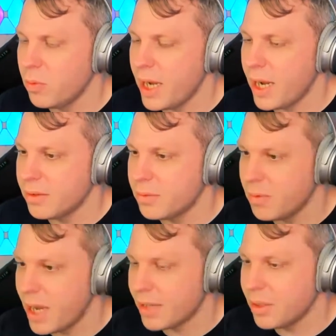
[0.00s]
we had to
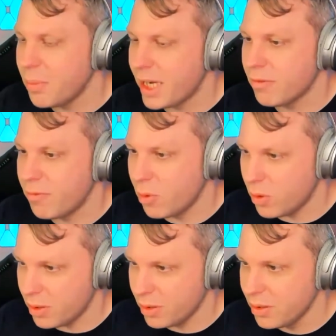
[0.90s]
actually make it
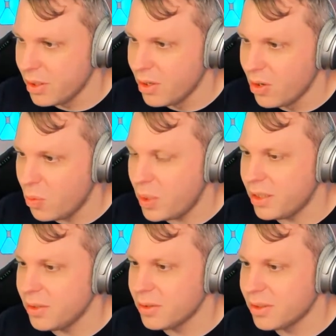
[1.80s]
for
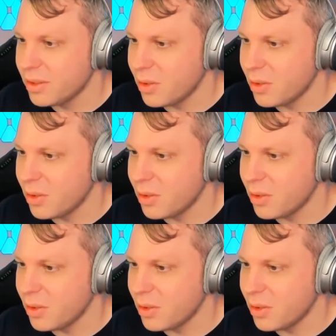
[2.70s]
Windows.